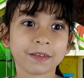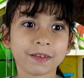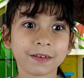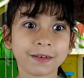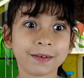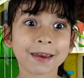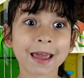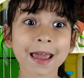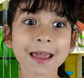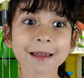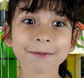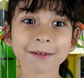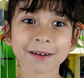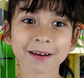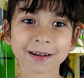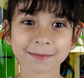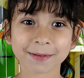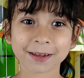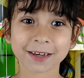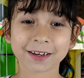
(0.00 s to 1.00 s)
Today we're
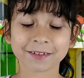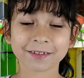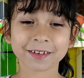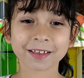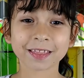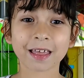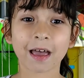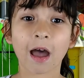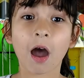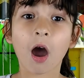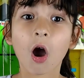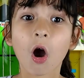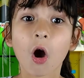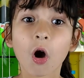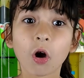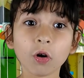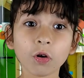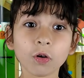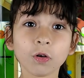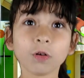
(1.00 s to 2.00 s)
gonna be doing the
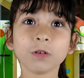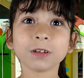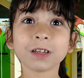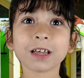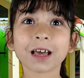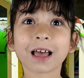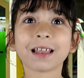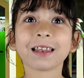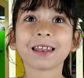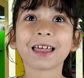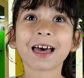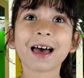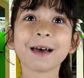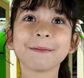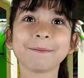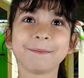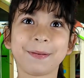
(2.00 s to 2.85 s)
Ooh La La